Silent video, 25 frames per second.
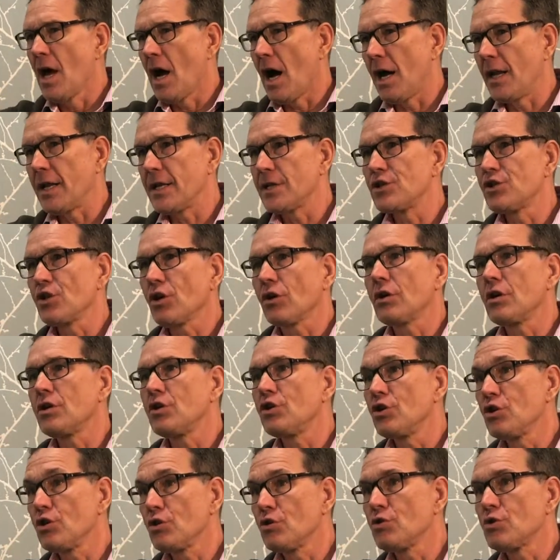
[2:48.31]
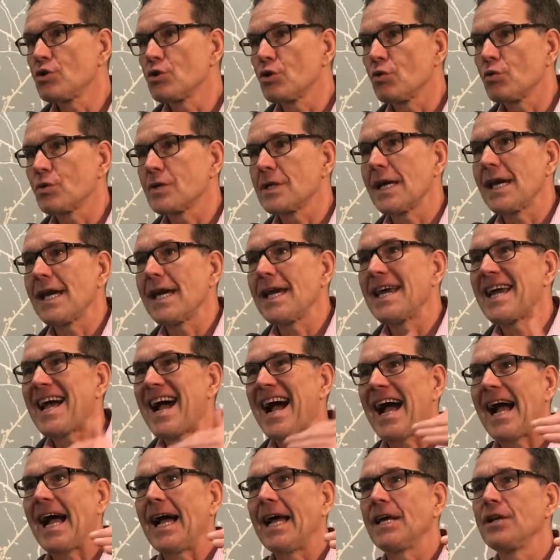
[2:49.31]
And it's not unusual to hear
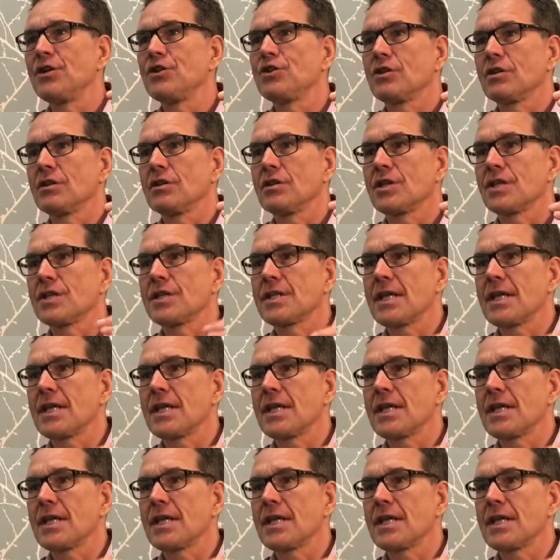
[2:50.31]
agents